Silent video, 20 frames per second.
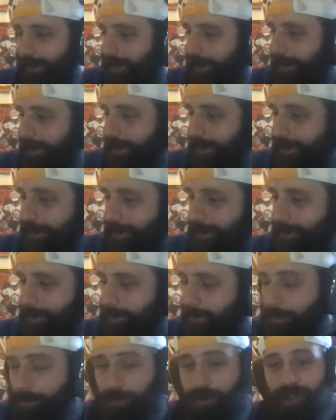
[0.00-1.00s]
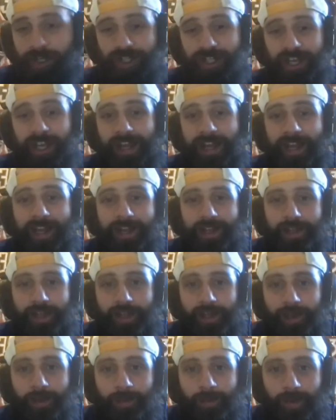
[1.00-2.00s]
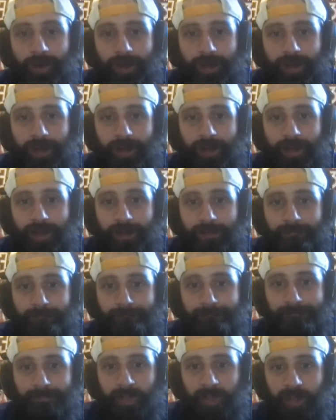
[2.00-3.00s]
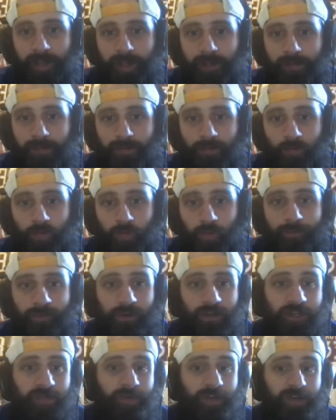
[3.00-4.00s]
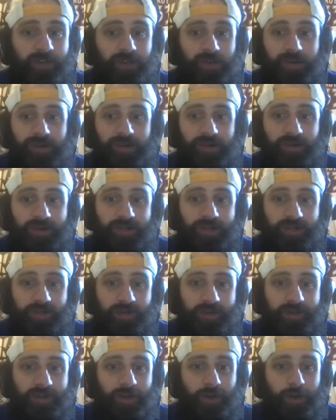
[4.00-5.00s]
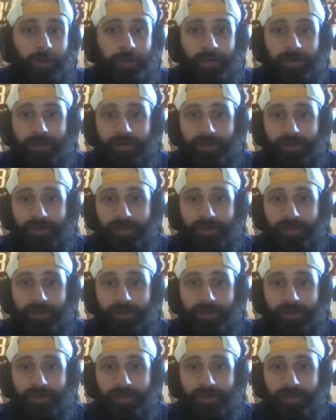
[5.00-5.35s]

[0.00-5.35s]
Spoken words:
Appreciate it. But the reverse retro jerseys were dope.